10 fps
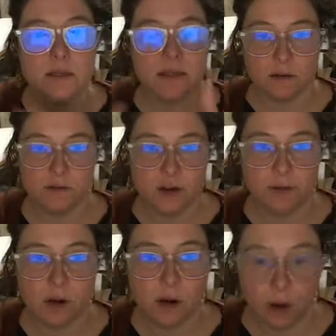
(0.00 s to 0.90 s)
the self
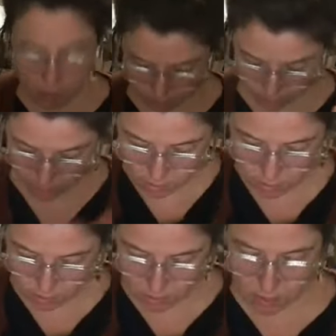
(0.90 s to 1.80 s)
driving car
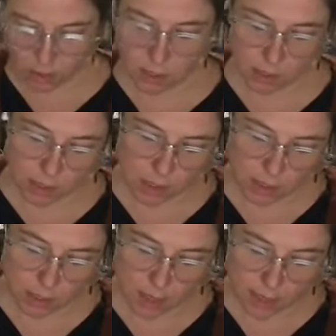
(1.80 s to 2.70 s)
company.
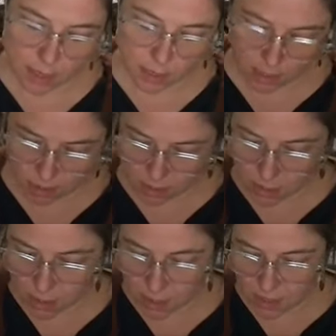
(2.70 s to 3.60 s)
I'm going to pick up
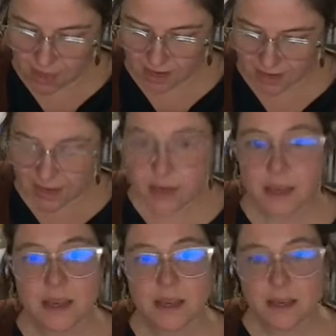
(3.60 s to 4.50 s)
where I left off. I
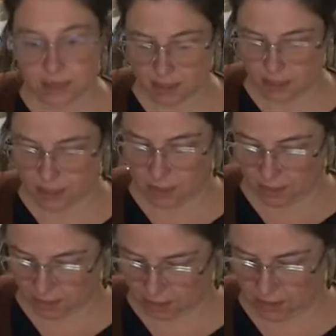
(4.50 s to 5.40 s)
was talking about
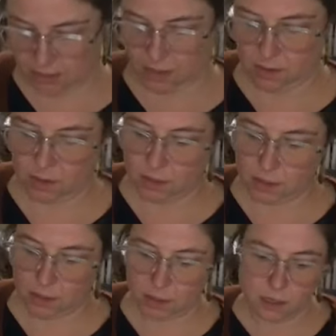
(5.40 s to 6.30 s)
Argo,
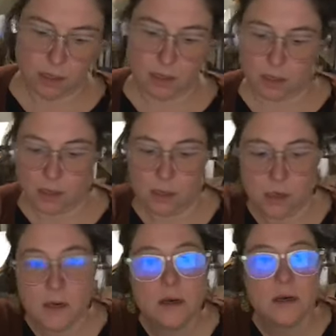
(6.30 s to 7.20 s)

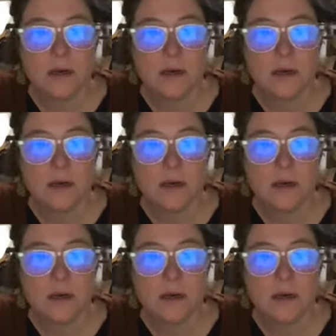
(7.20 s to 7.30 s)
um,